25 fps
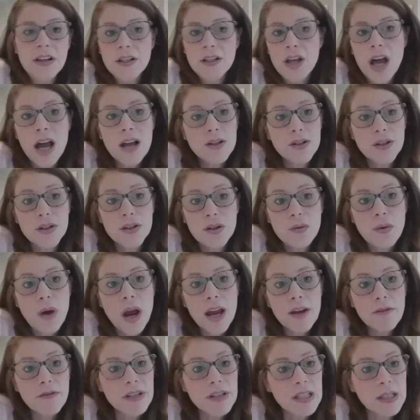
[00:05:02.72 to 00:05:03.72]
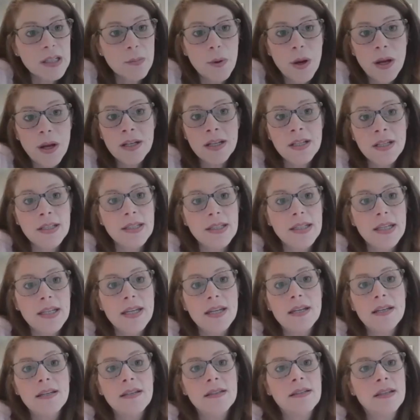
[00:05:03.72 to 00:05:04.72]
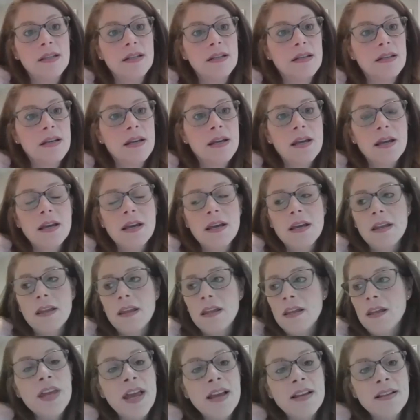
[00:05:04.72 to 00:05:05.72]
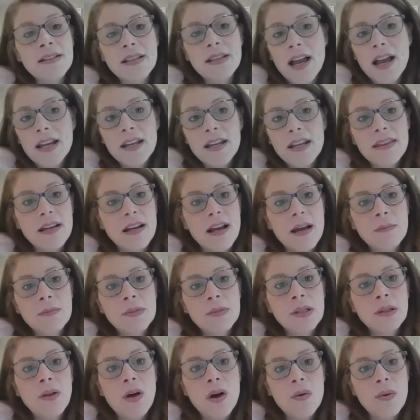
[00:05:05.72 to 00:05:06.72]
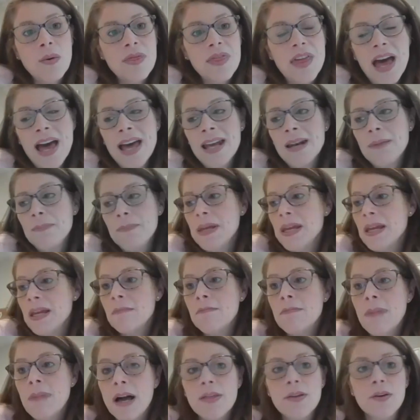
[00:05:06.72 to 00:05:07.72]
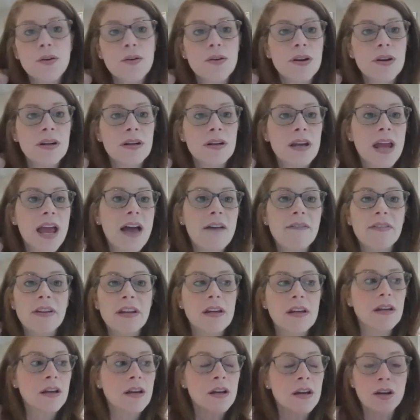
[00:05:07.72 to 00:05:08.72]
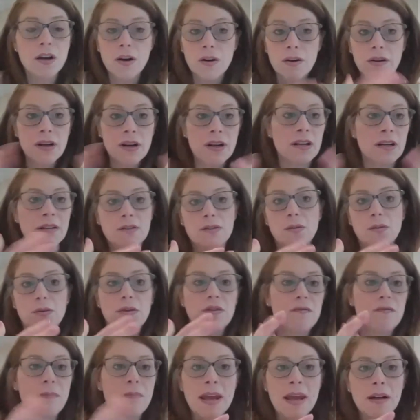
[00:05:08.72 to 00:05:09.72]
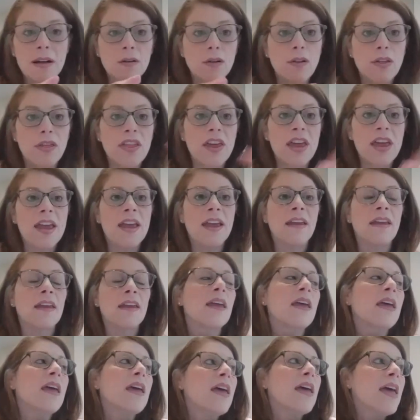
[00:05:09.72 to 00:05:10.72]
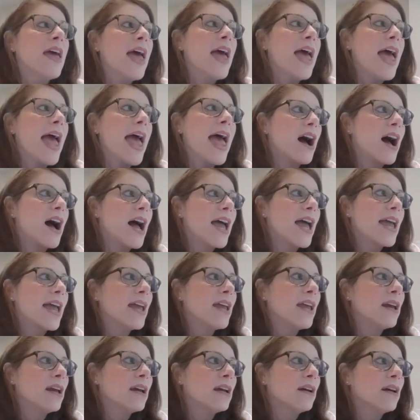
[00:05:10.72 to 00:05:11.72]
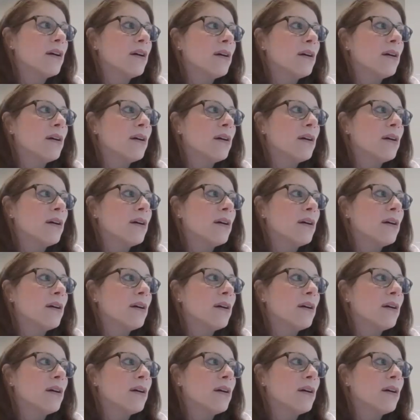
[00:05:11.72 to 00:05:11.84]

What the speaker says: had two high-risk pregnancies and the anxiety that comes along with that and being a mother and having a concurrent sort of medical thing. I